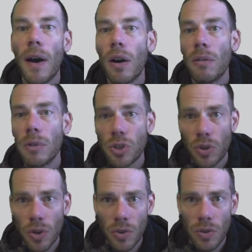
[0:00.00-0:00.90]
I will
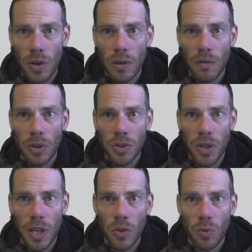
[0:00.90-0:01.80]
show you what you
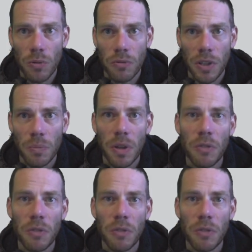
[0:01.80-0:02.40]
can do with it. But